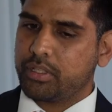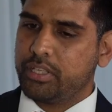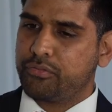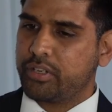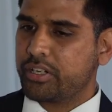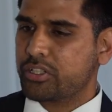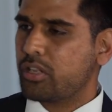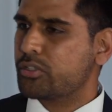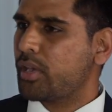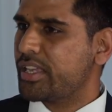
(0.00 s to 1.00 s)
He fears
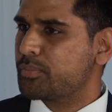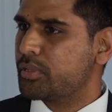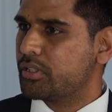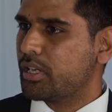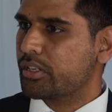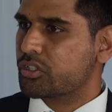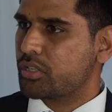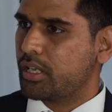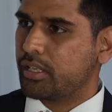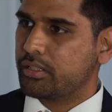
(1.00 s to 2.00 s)
also
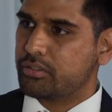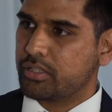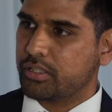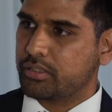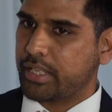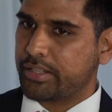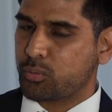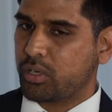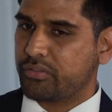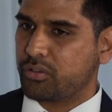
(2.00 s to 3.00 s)
espionage, and
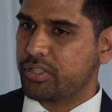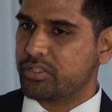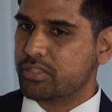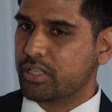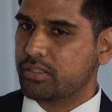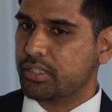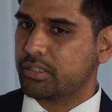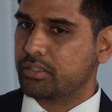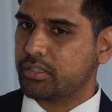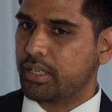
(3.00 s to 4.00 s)
that's one of the reasons I
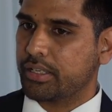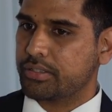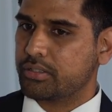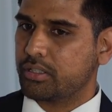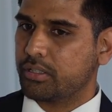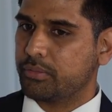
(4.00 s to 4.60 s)
think that